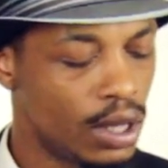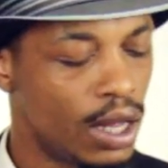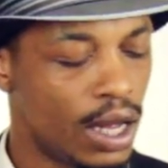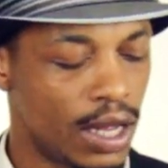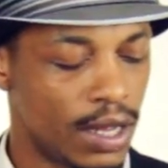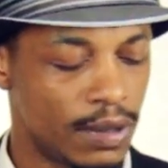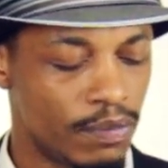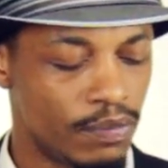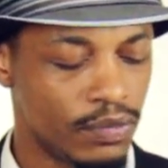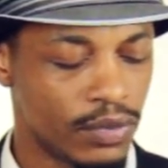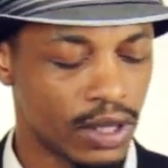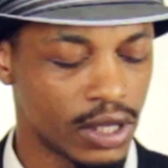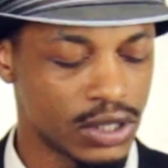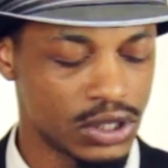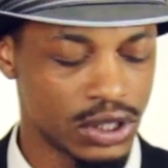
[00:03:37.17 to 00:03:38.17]

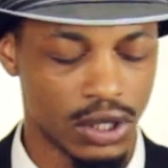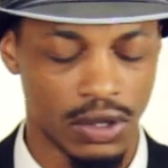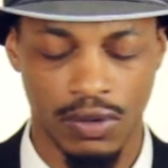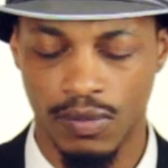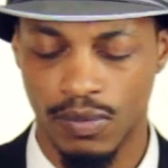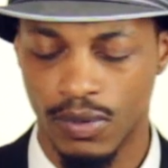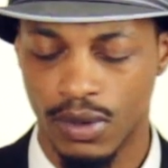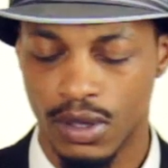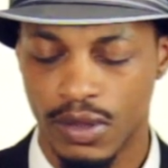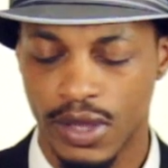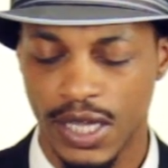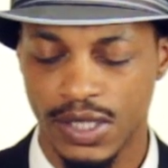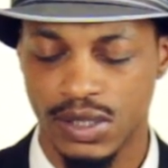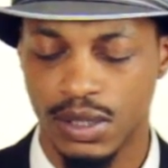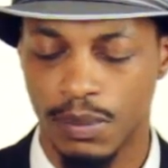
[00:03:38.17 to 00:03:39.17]
And so
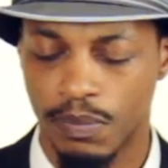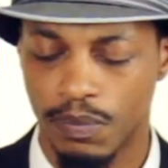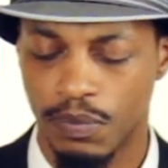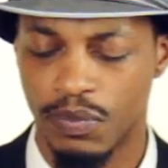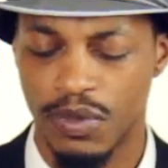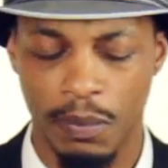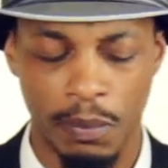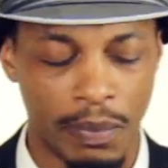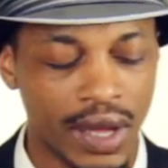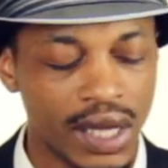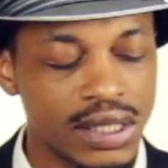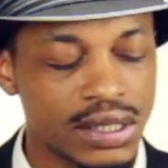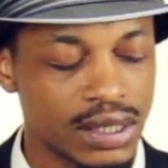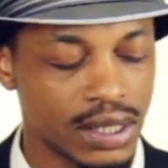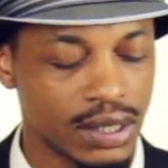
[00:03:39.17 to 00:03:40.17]
that's the
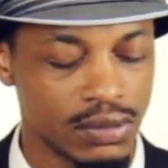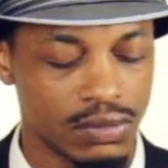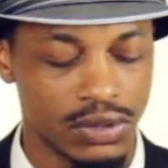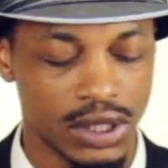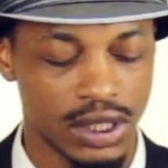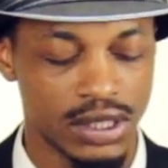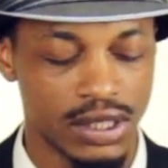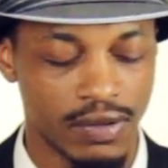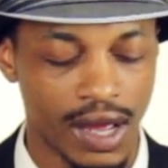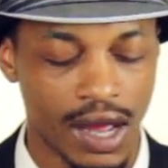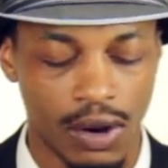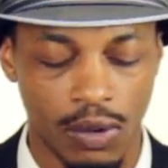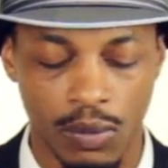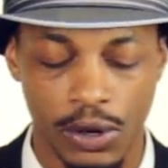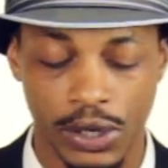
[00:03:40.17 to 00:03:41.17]
basic gist of
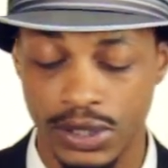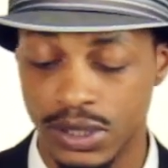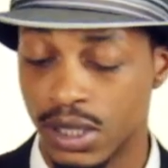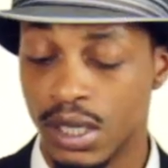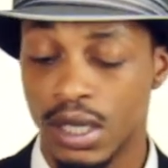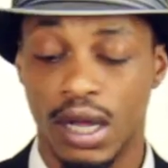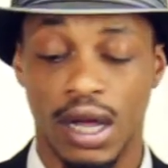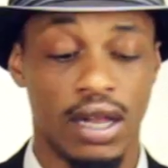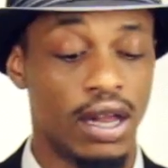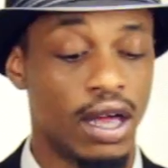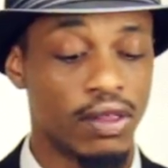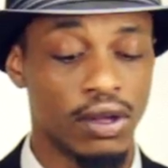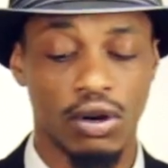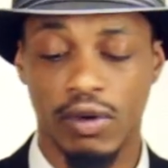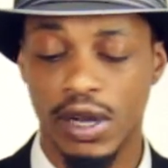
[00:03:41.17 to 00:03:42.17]
how it works.
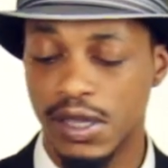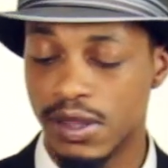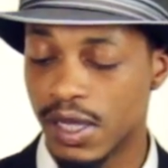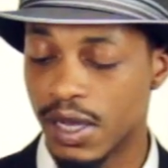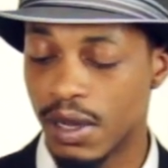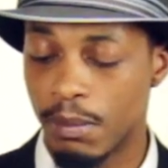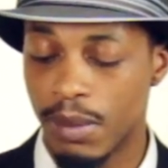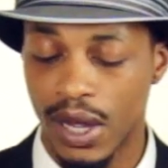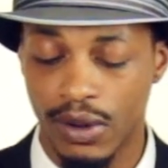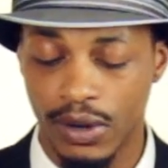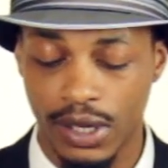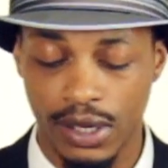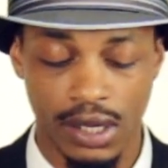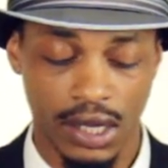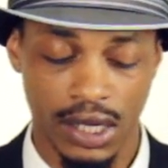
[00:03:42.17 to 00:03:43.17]
Another great thing about
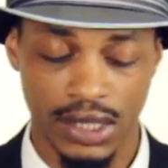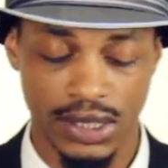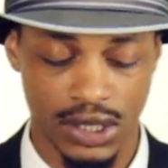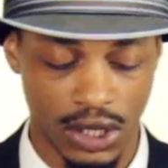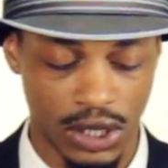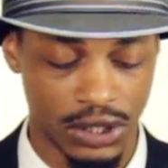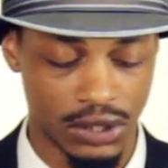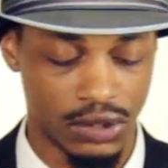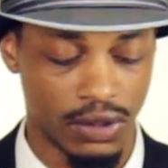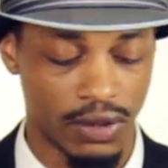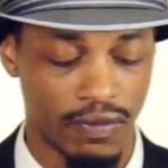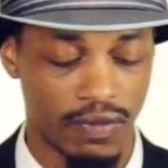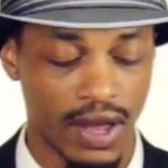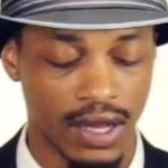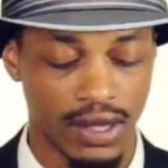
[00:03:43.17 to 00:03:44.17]
it is also the
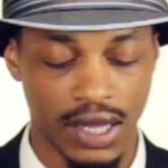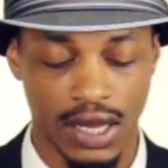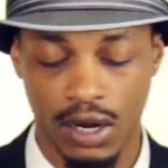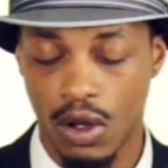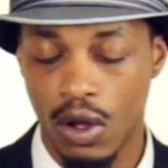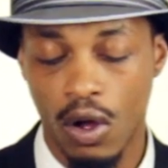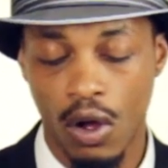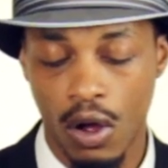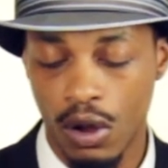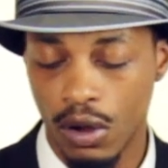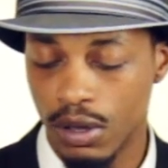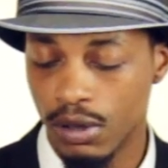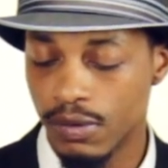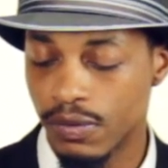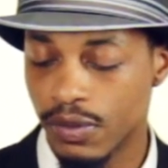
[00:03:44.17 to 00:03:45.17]
fact that
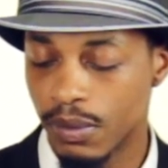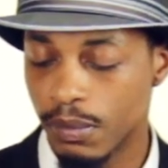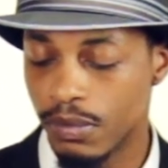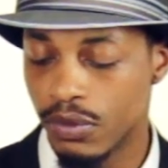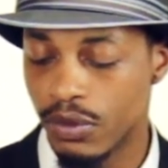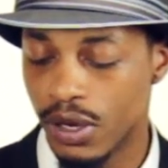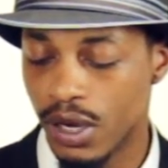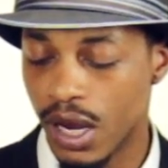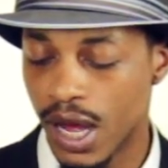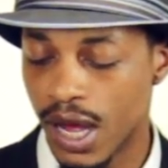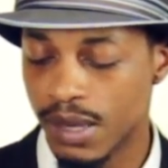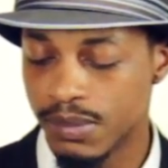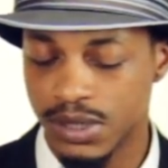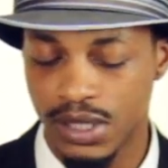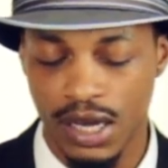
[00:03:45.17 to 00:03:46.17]
all the
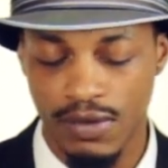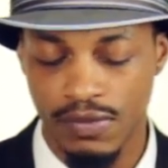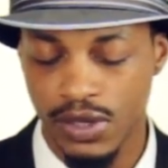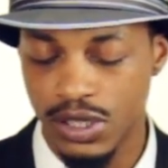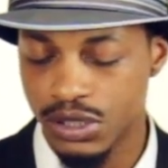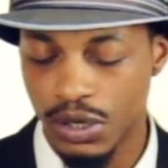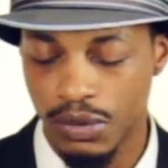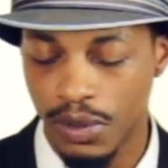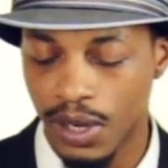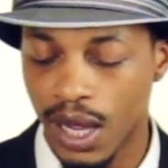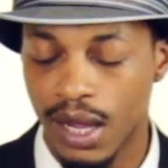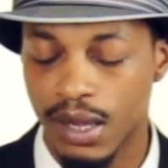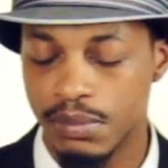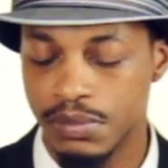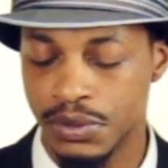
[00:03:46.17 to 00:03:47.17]
knobs and there's no
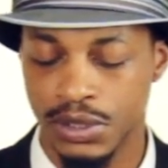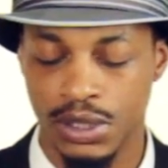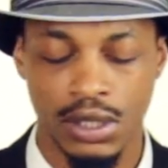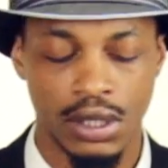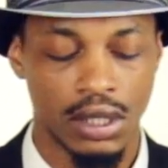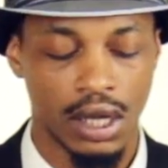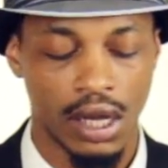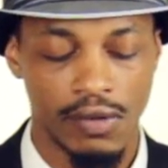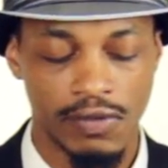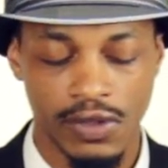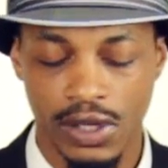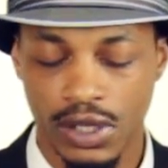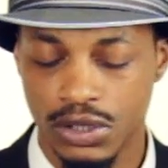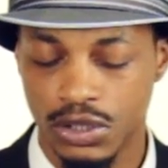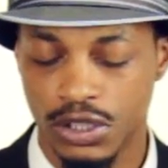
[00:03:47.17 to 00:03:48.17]
knobs.
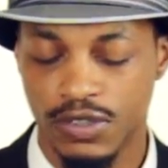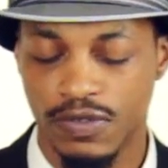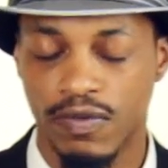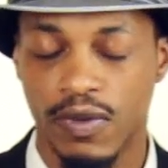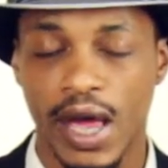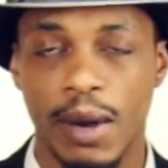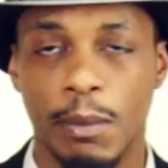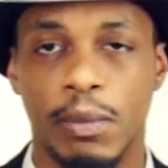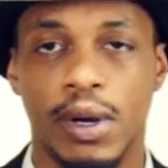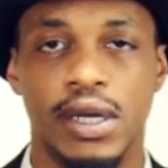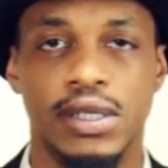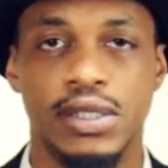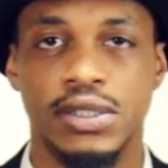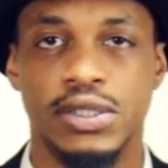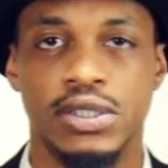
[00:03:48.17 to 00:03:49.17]
Everything is just flat
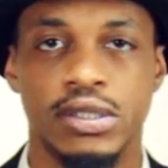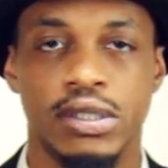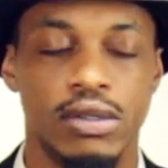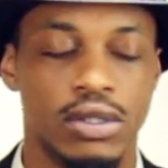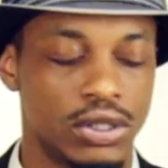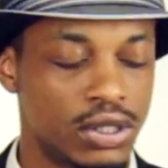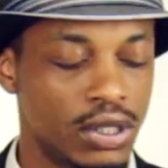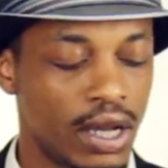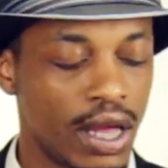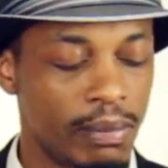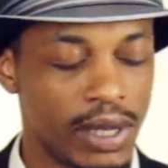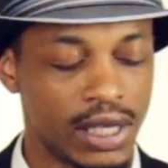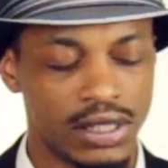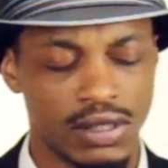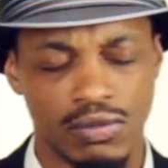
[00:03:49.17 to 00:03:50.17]
buttons. So that
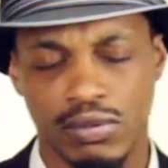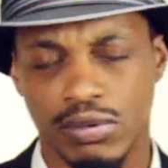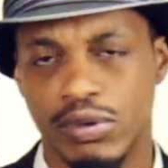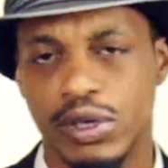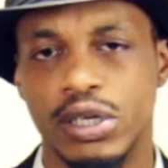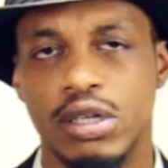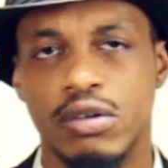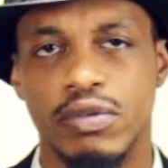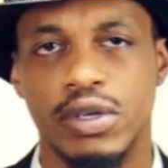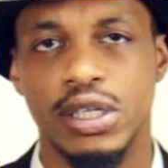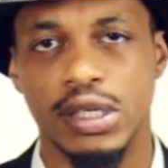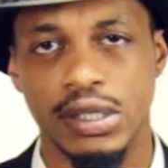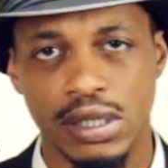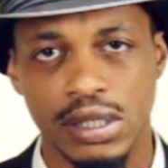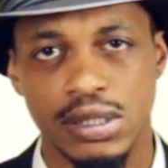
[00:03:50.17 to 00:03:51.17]
makes it really,
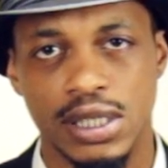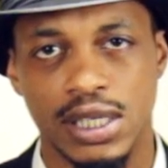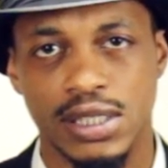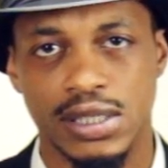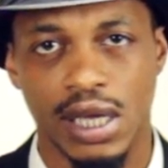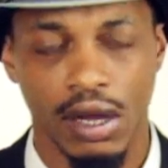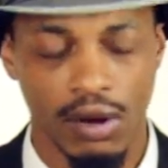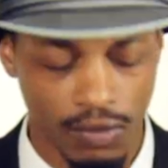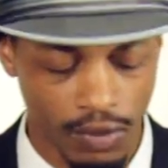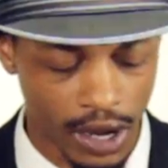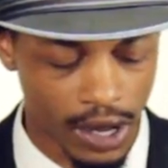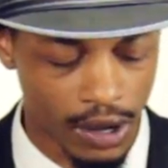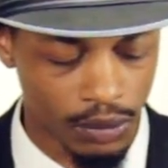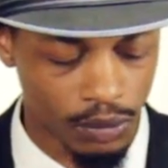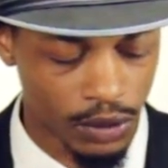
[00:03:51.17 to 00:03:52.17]
really easy to take
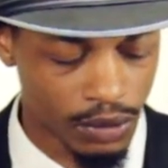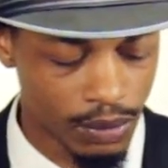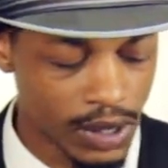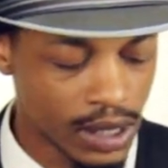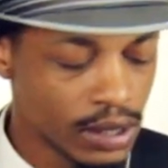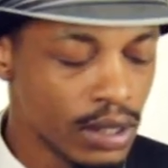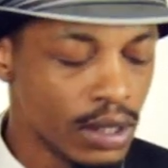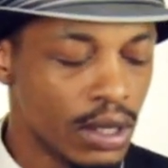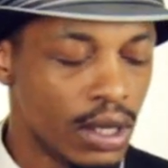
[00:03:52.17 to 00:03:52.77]
around with me.